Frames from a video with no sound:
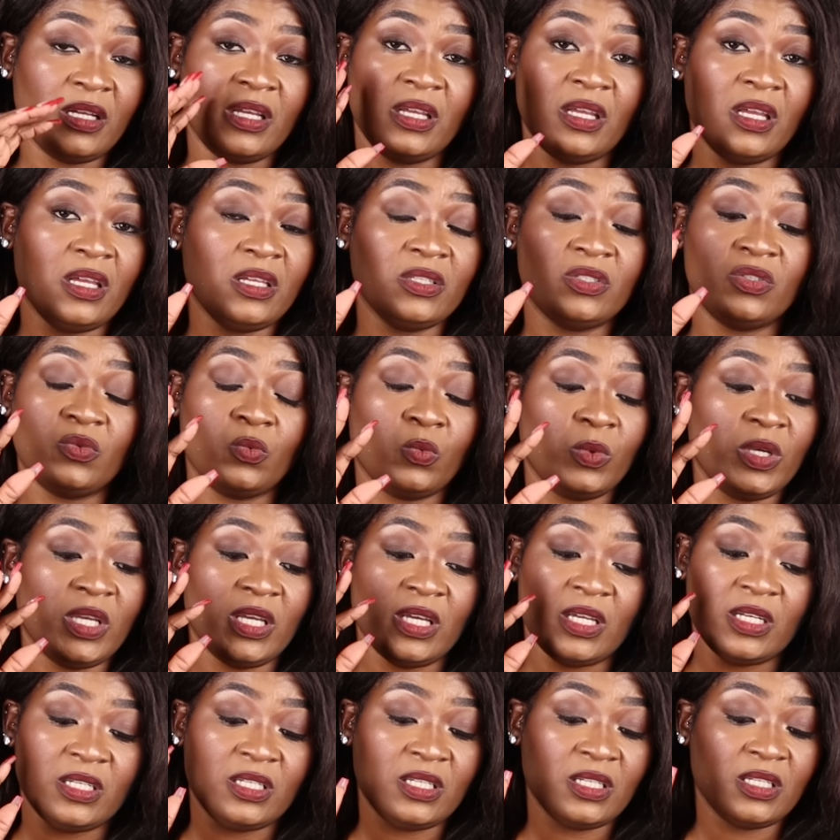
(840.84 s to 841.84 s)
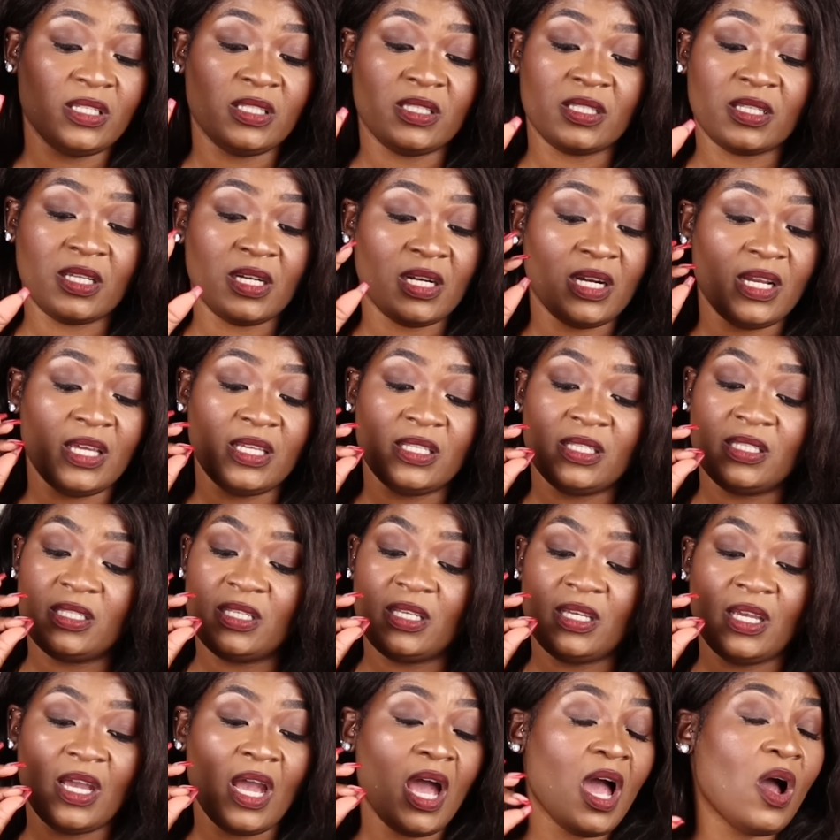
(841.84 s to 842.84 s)
it's weird. It's
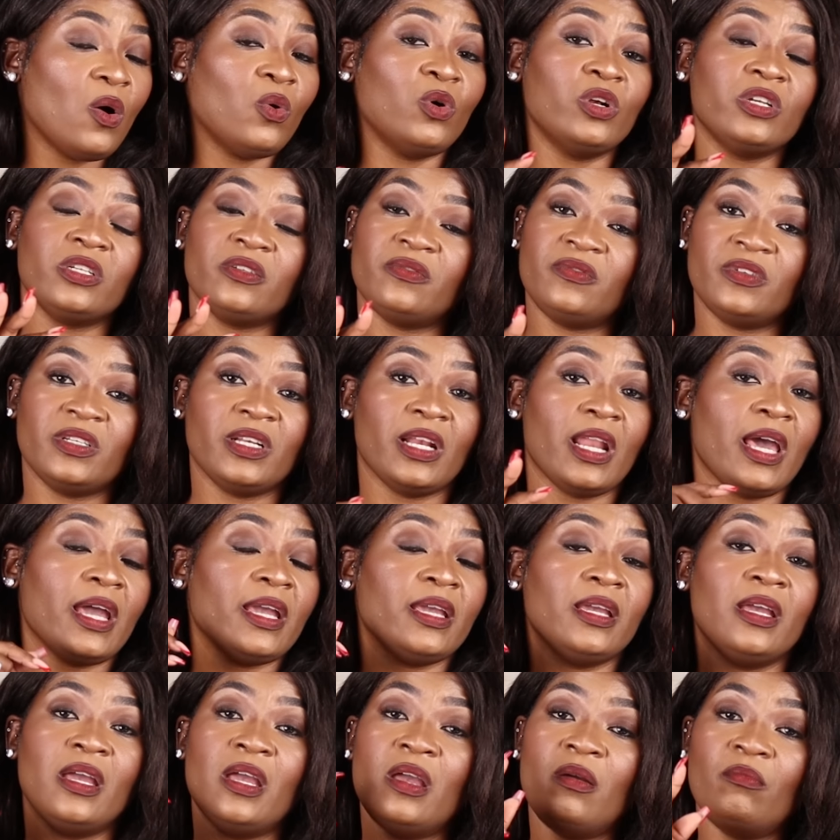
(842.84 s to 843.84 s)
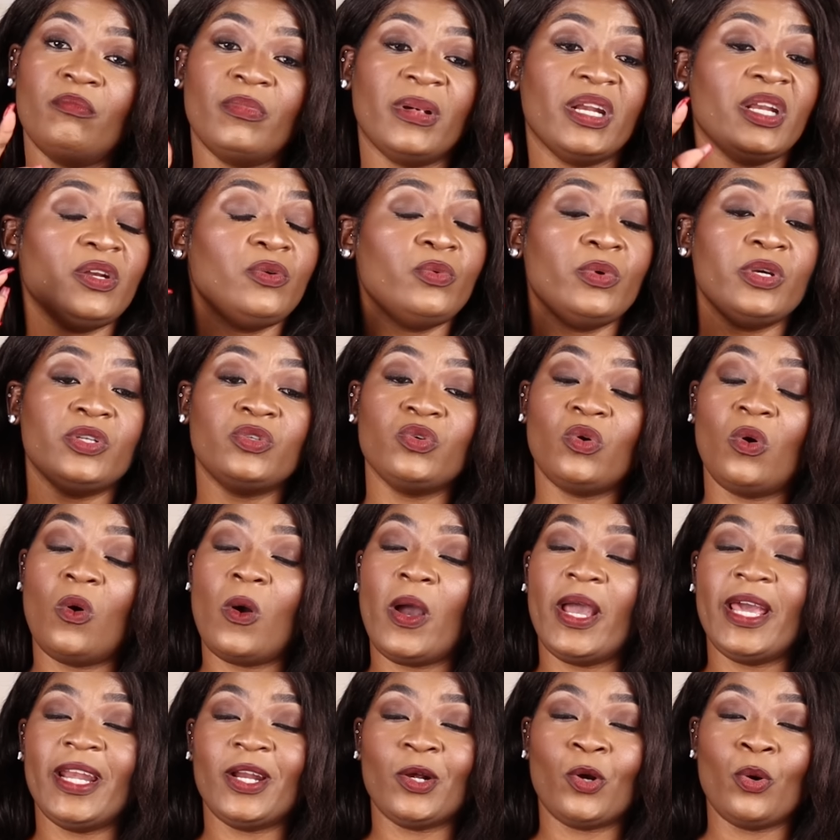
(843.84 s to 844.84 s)
crazy. I won't even lie. But anyway, do
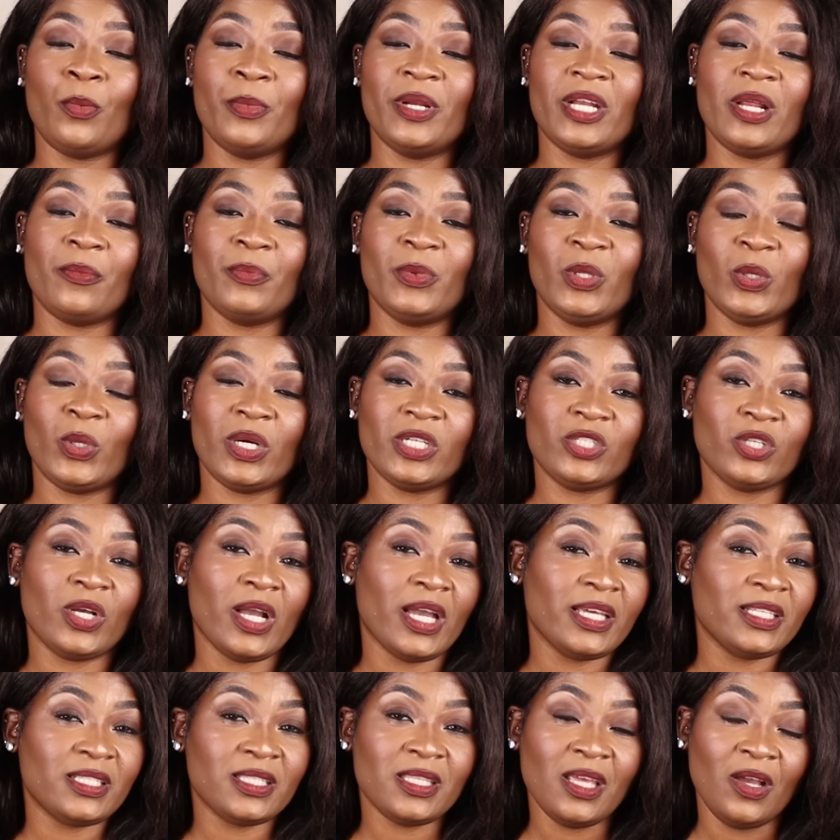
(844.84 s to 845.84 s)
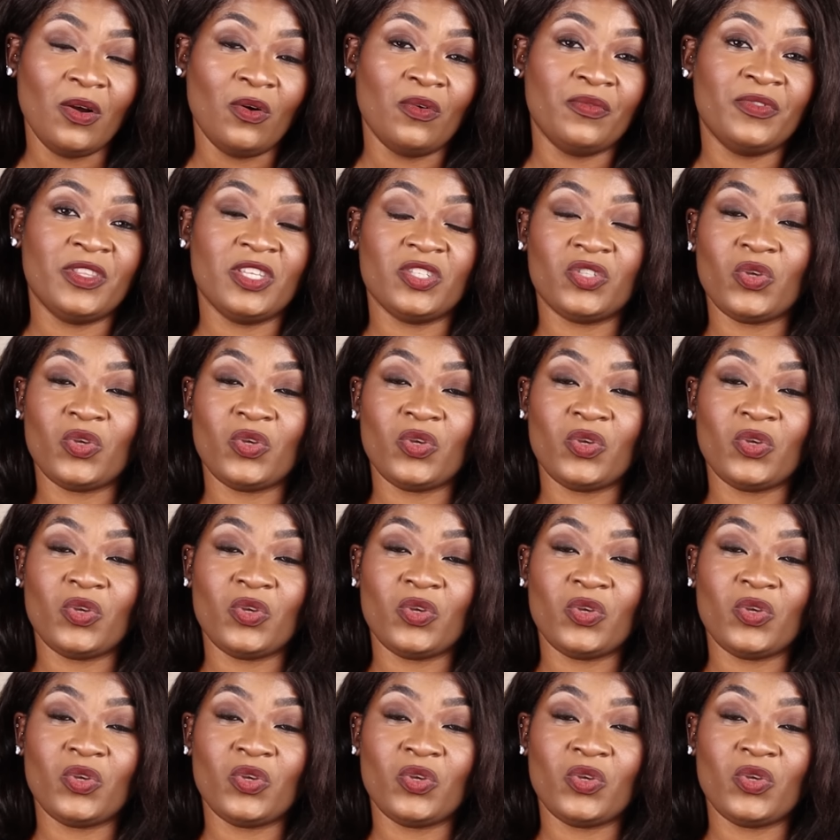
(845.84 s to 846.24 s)
go ahead and comment down below what you guys think of